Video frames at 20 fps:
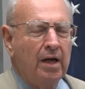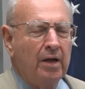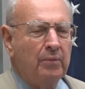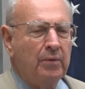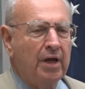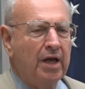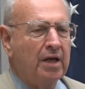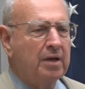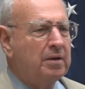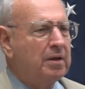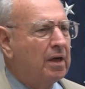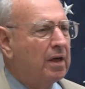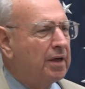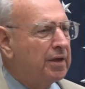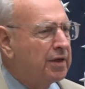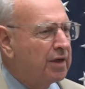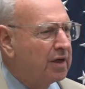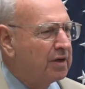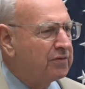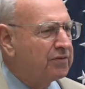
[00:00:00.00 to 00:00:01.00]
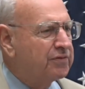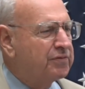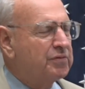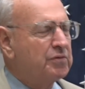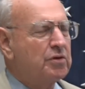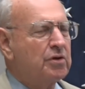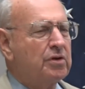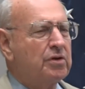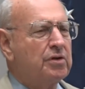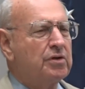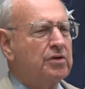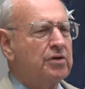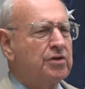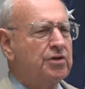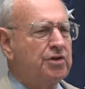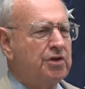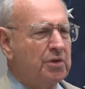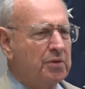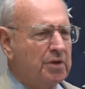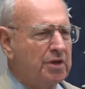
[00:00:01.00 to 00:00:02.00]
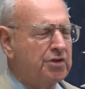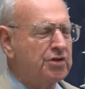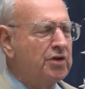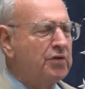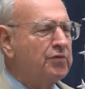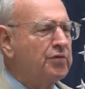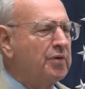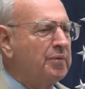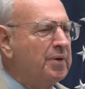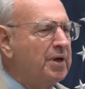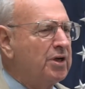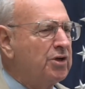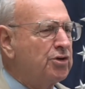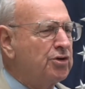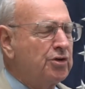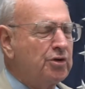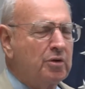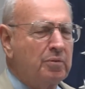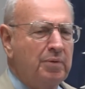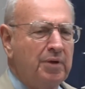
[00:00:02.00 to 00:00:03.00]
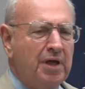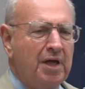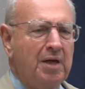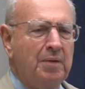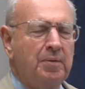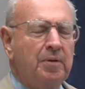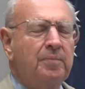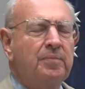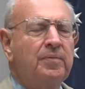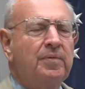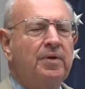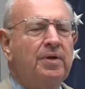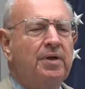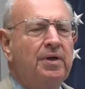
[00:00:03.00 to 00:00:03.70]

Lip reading: And we had enough serious information to be able